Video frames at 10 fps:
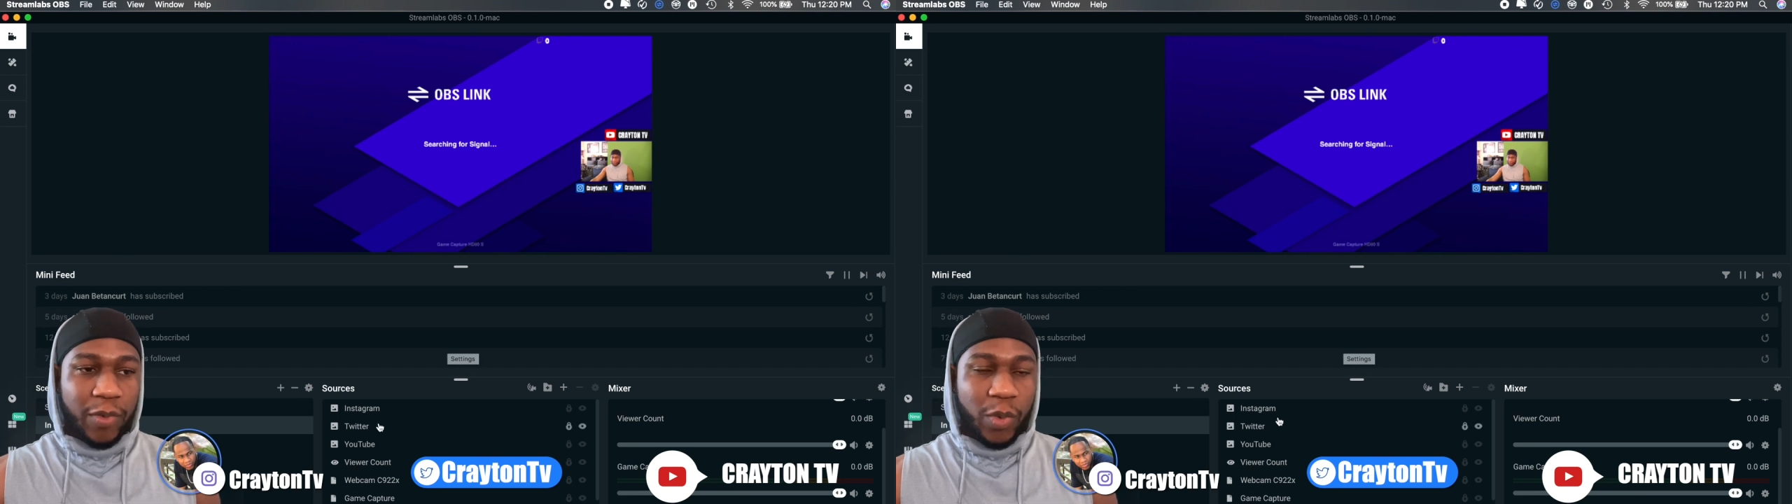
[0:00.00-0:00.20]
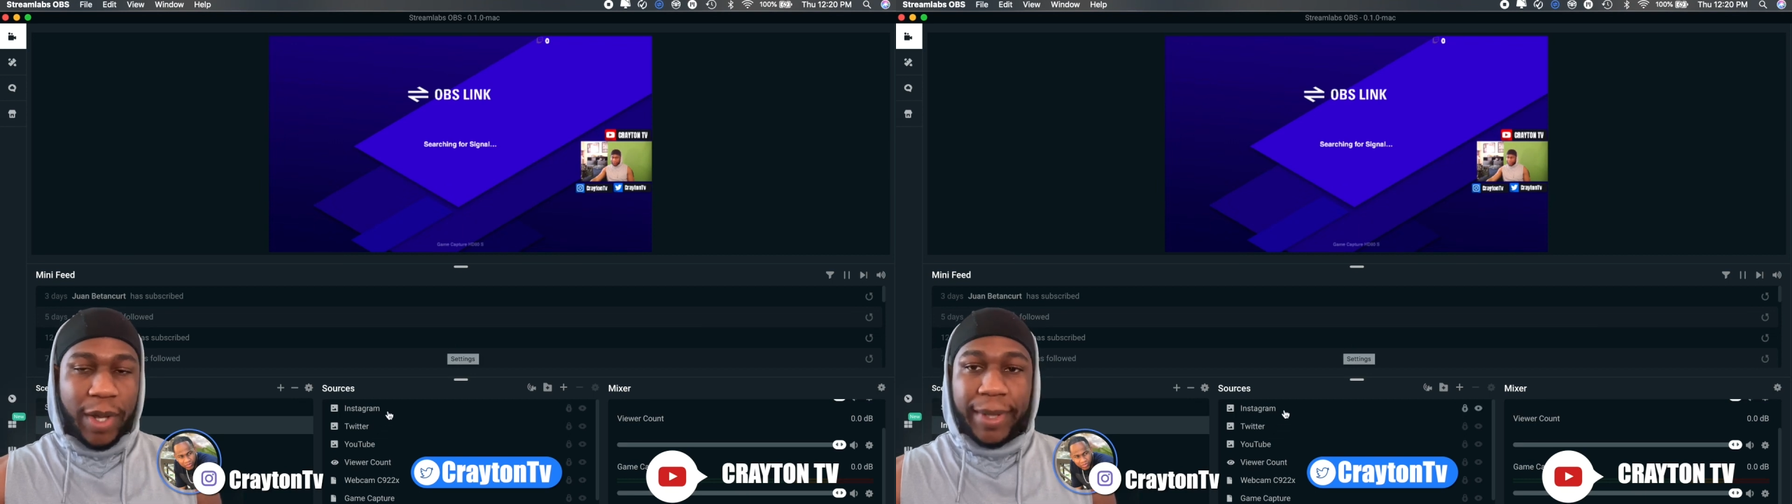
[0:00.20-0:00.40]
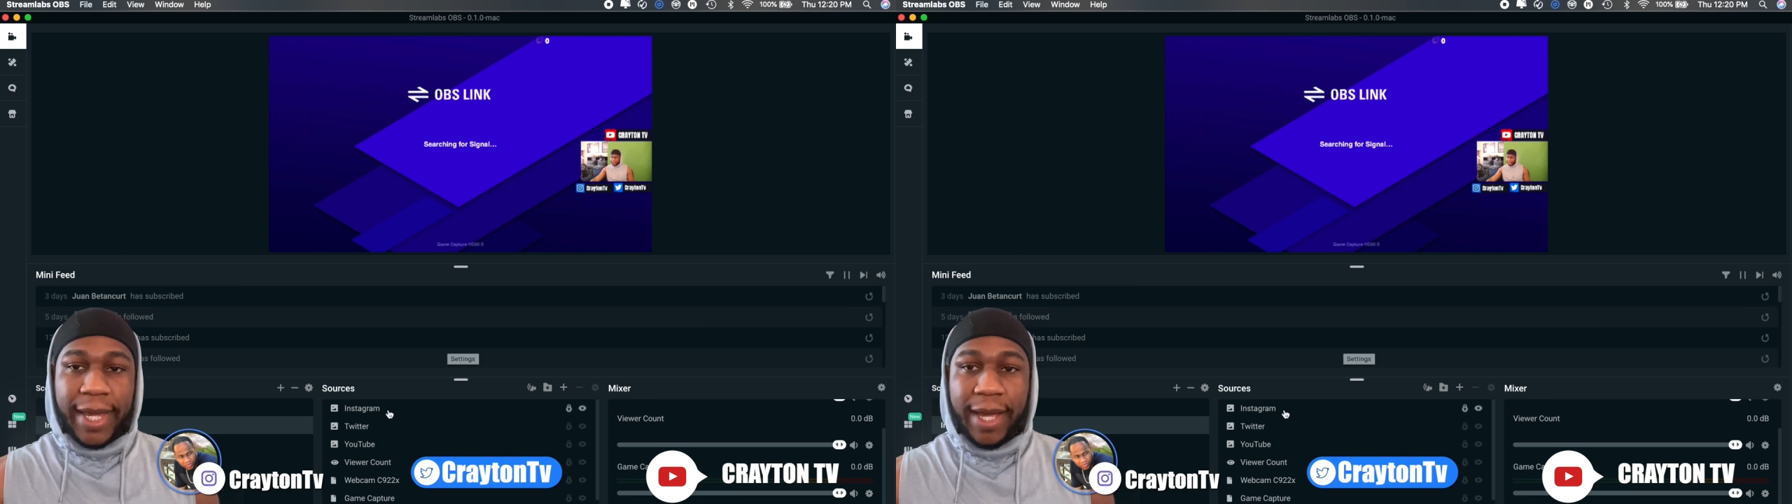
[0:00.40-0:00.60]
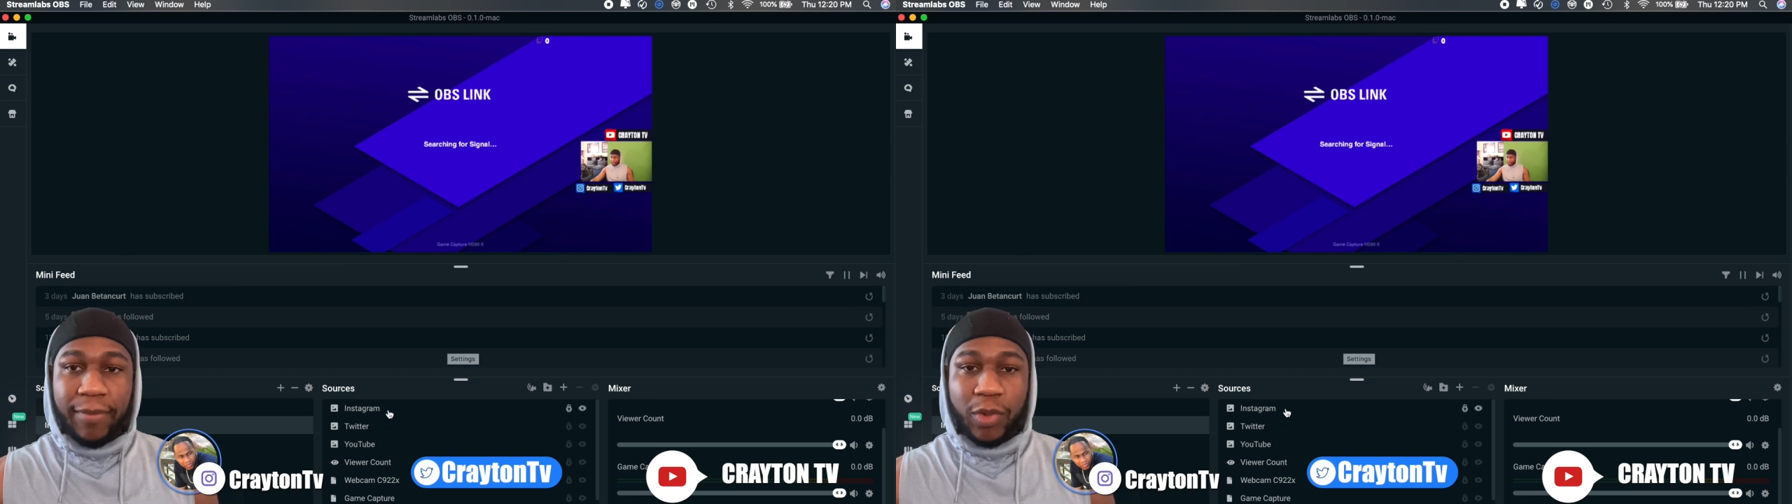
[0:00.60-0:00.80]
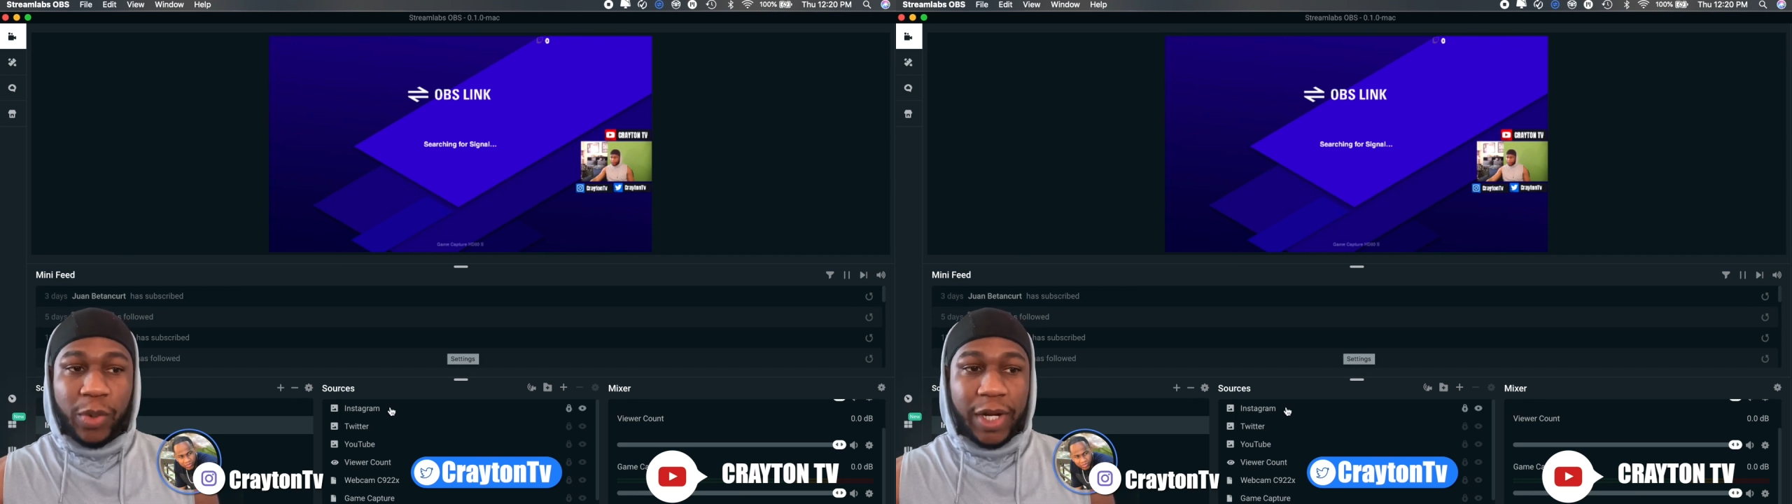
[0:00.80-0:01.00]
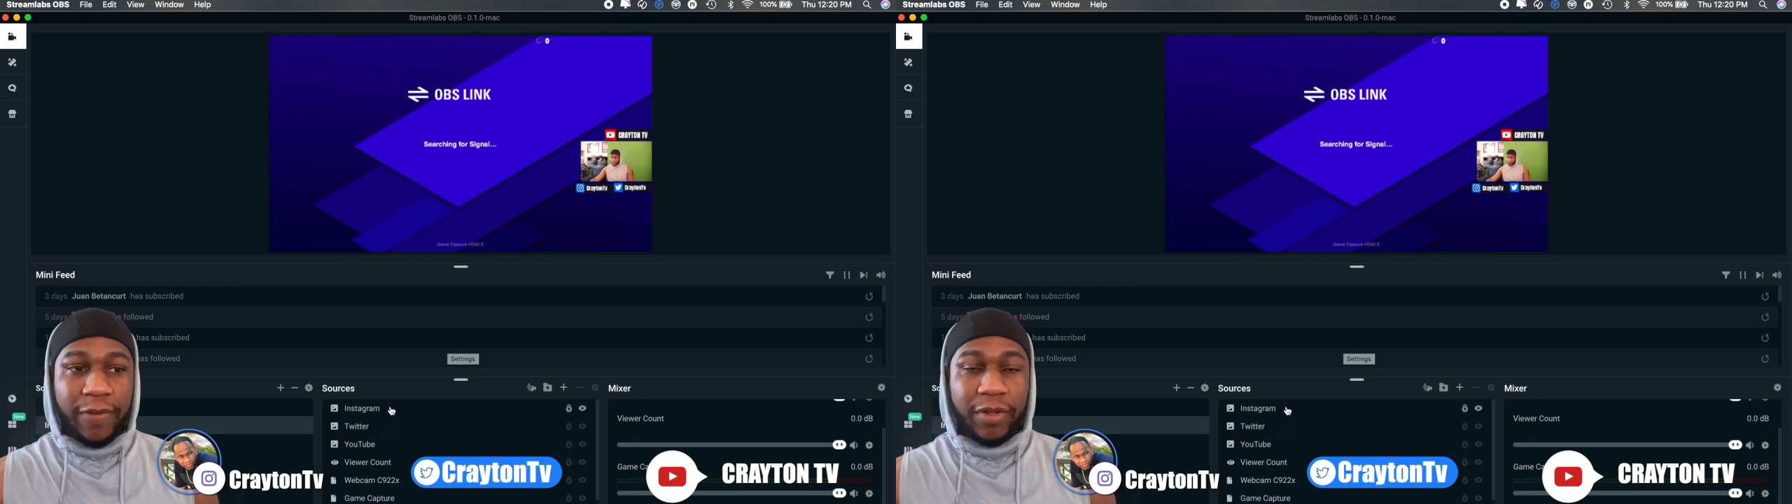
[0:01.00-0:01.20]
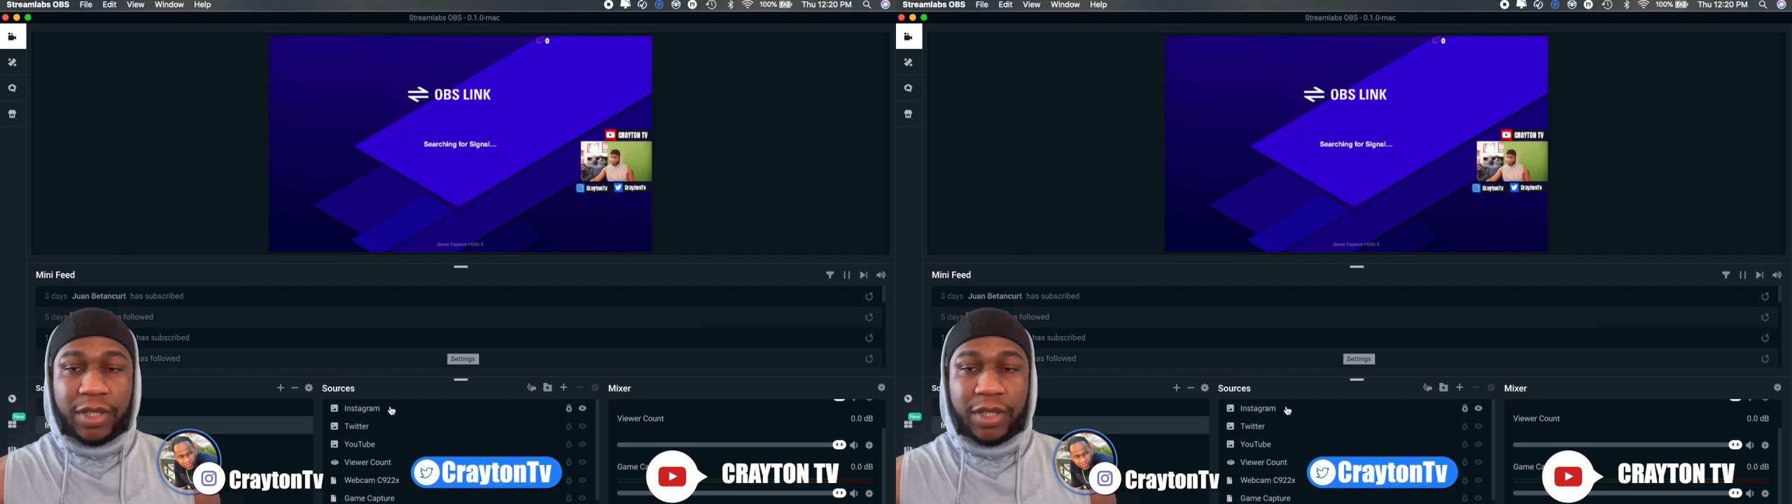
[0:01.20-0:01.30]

webcam or whatever